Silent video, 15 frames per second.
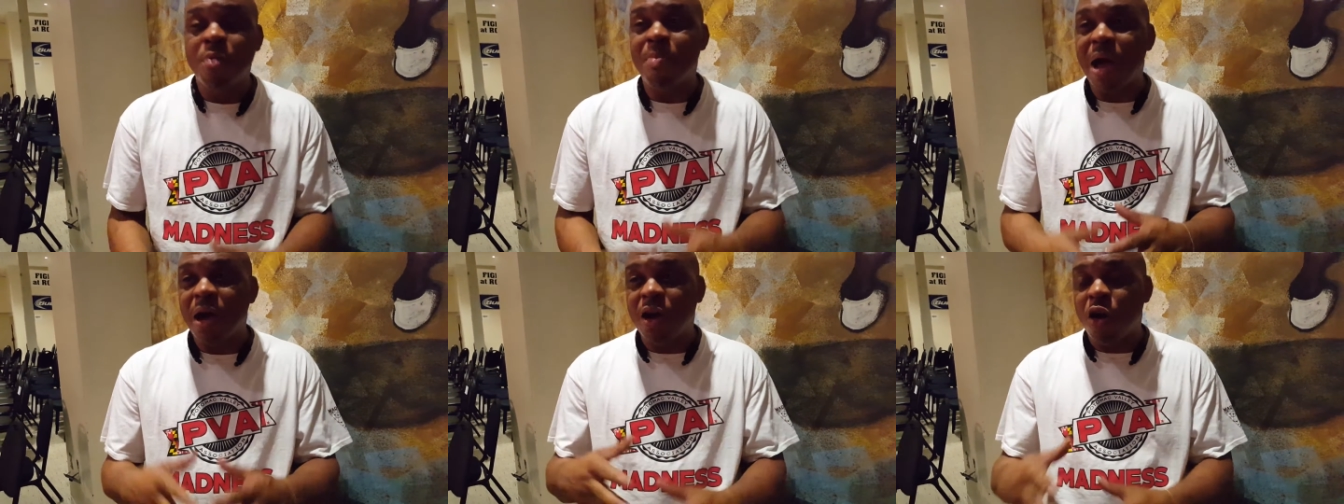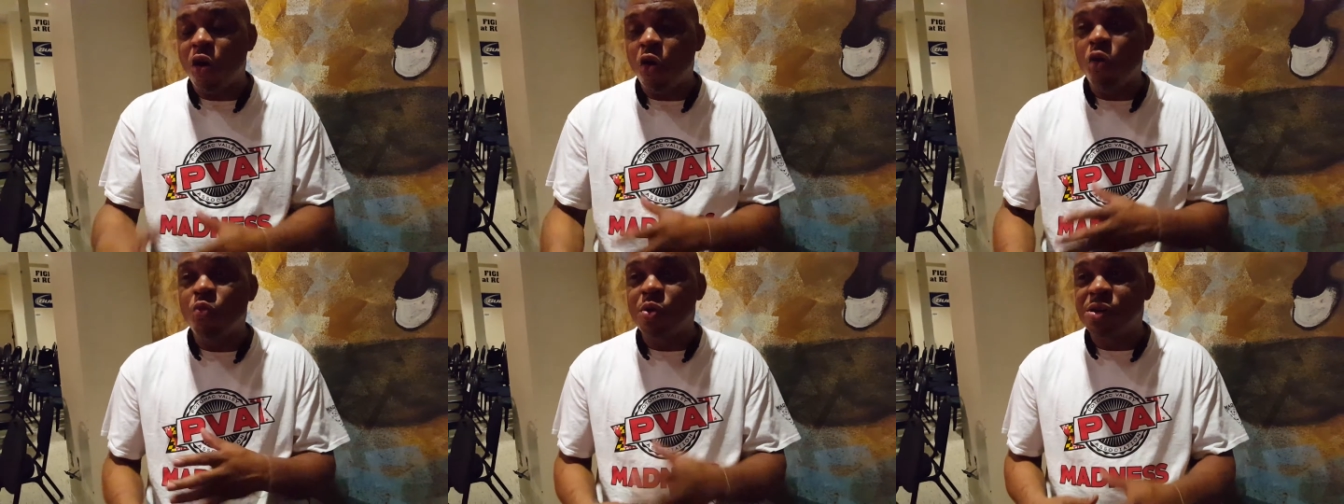My
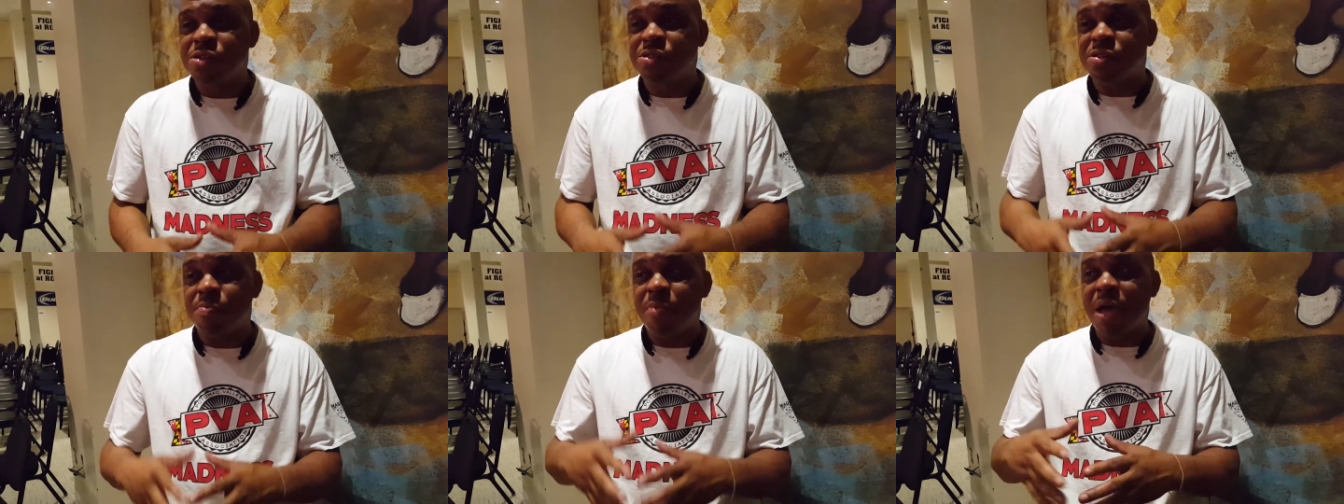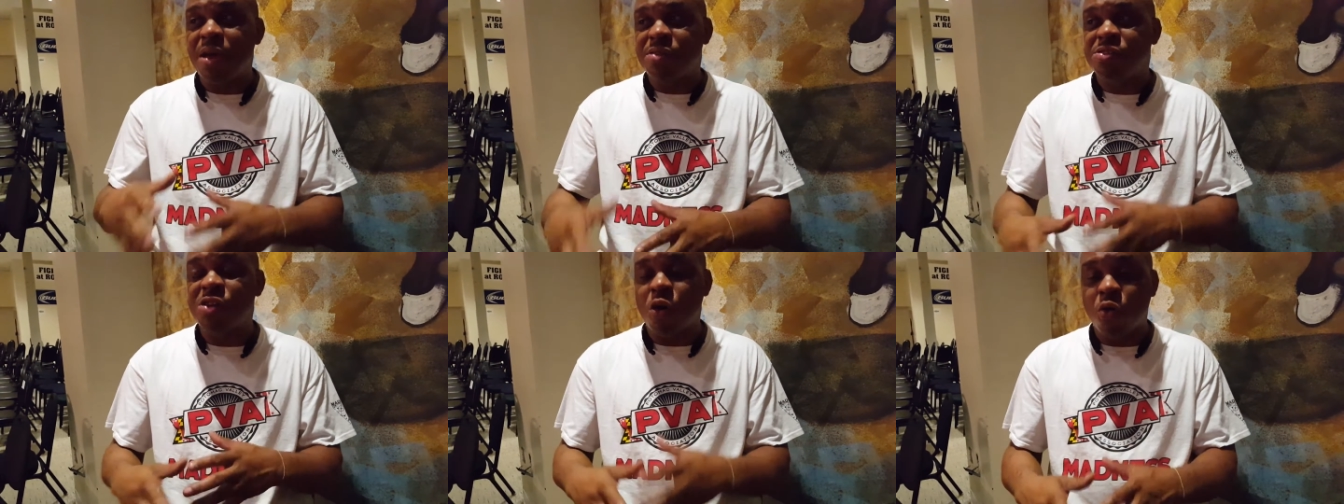goal was to
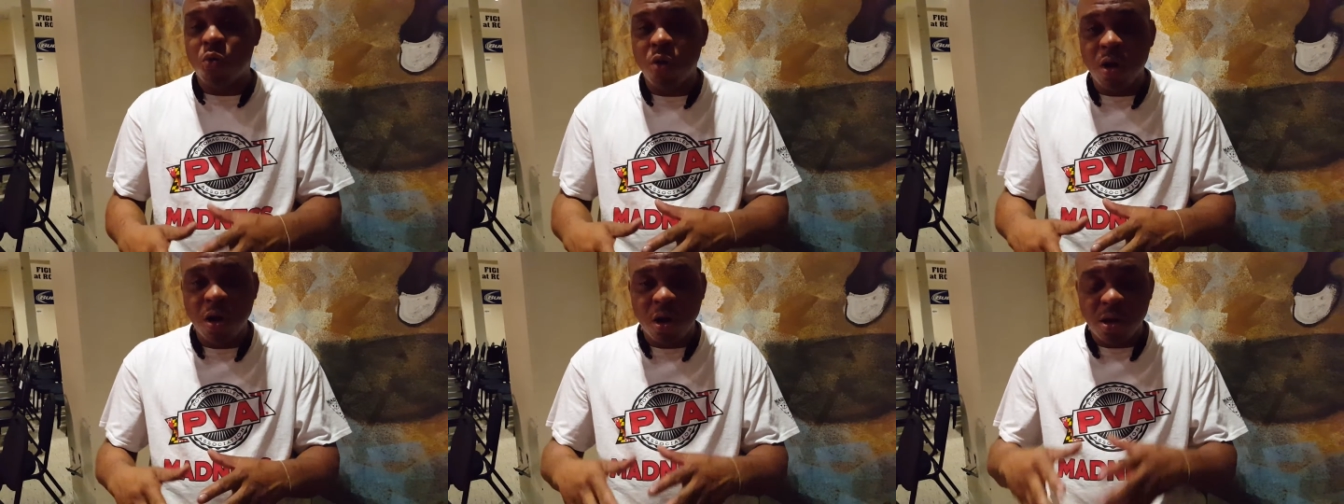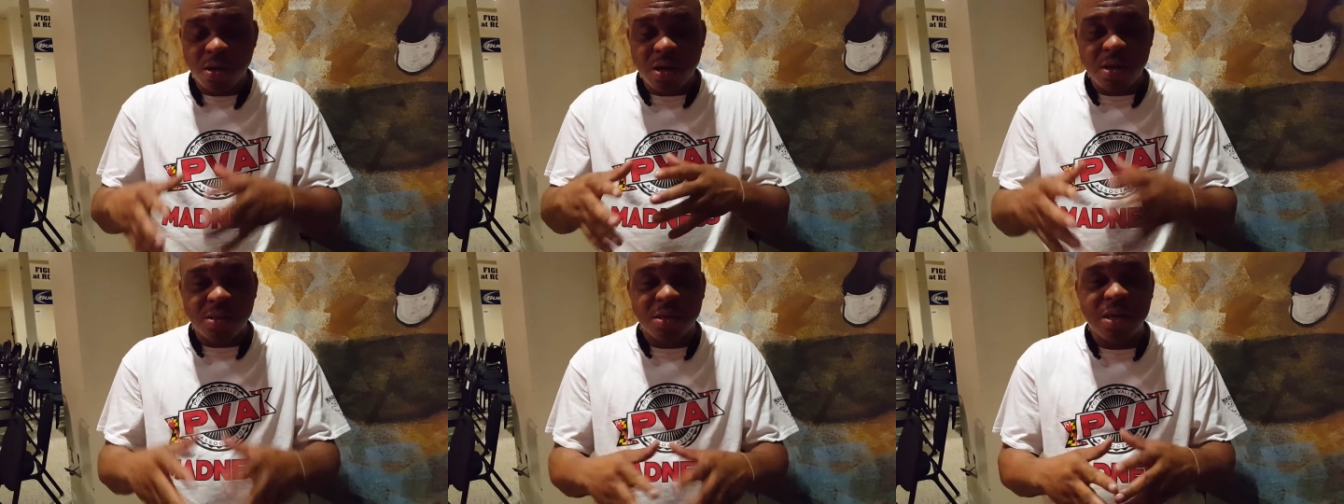make so
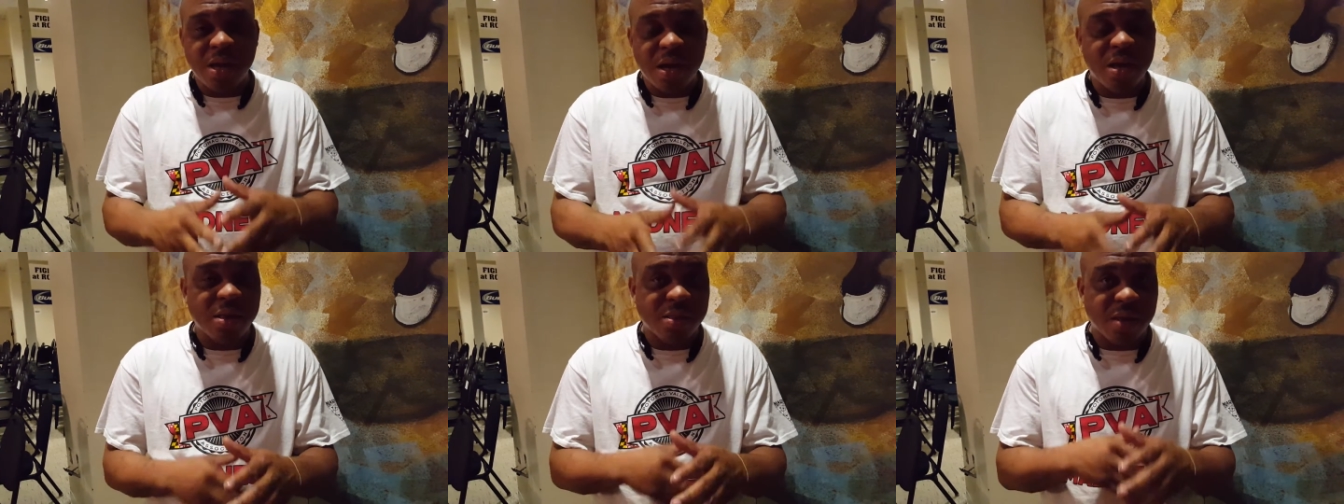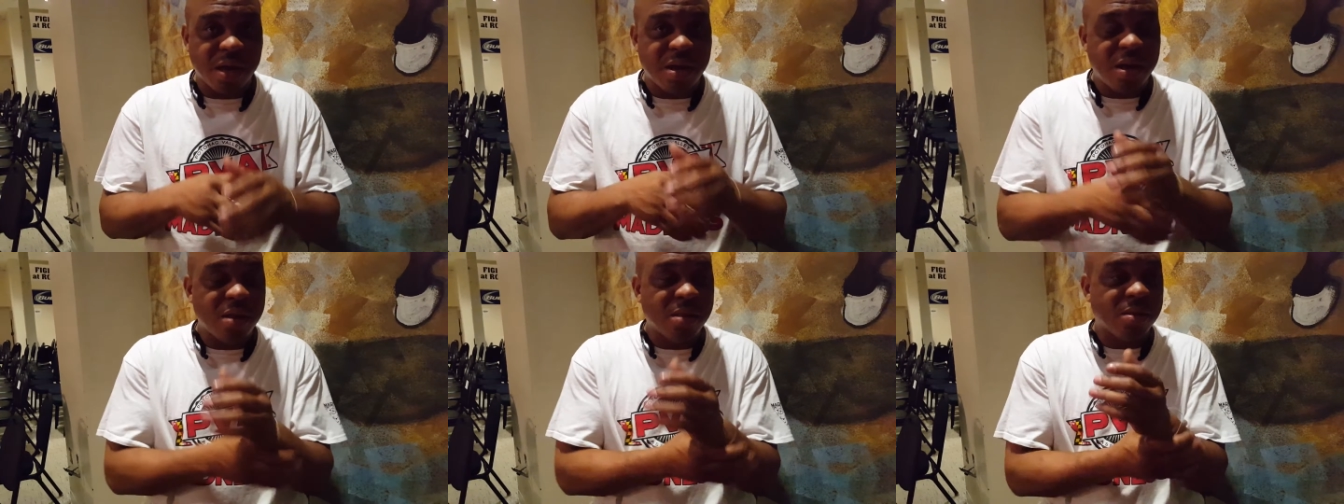these kids
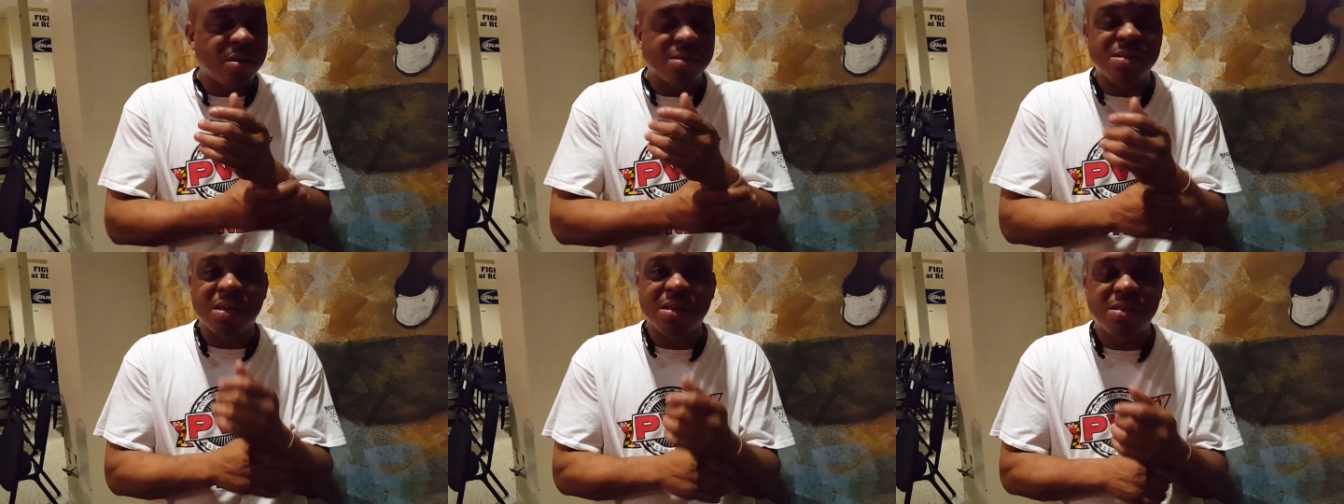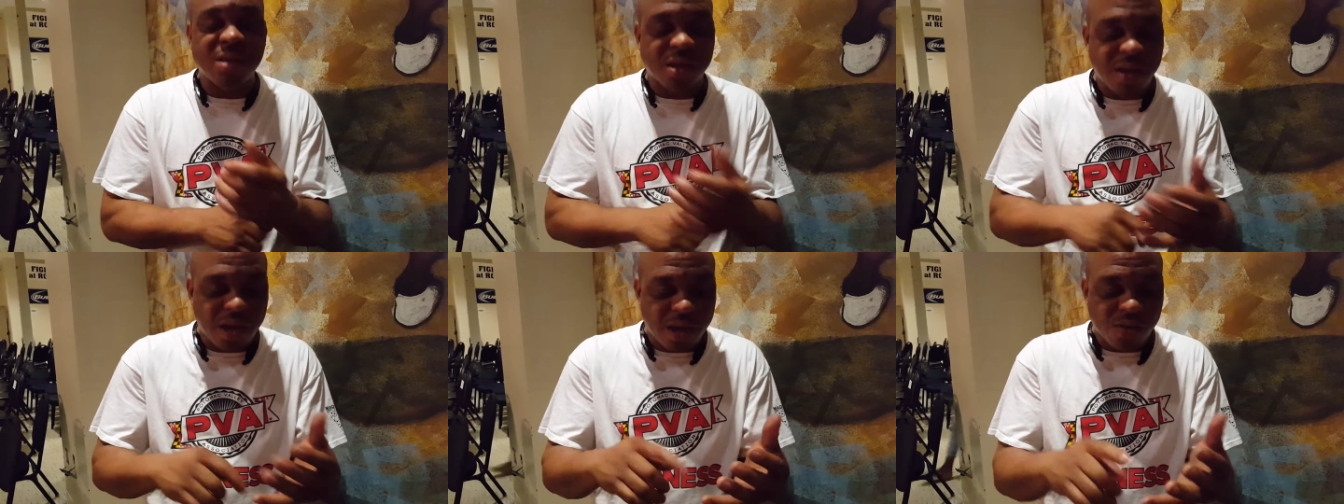and these, the, the,
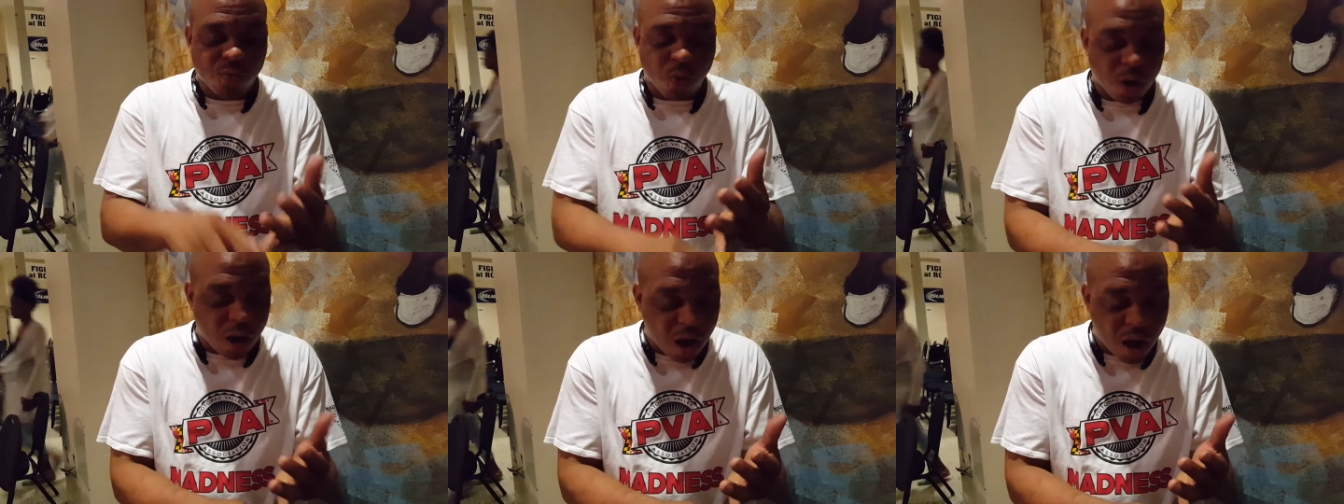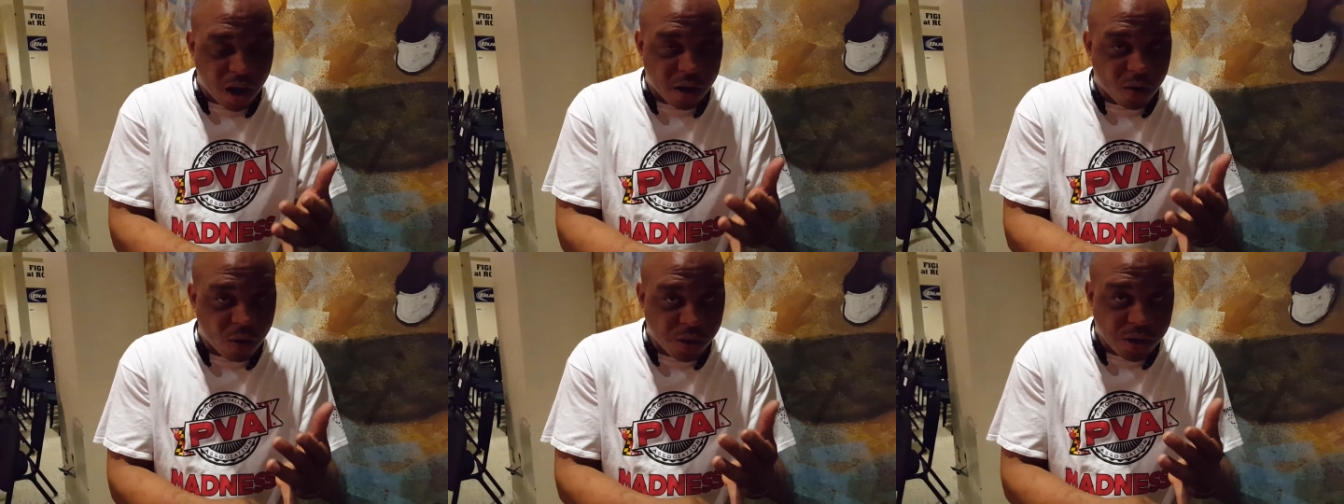the, kids work
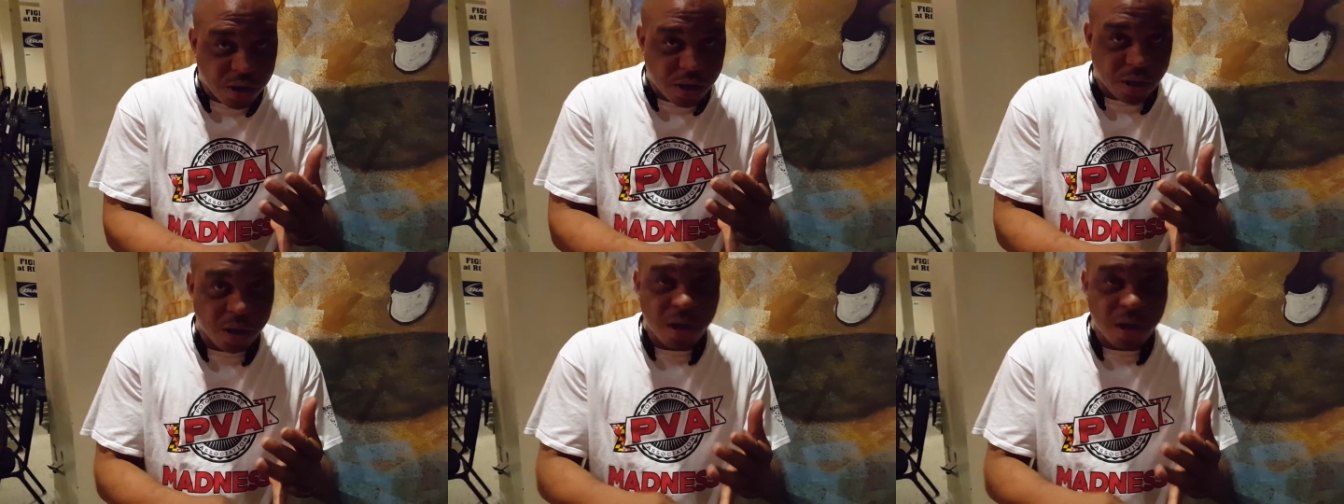hard all year.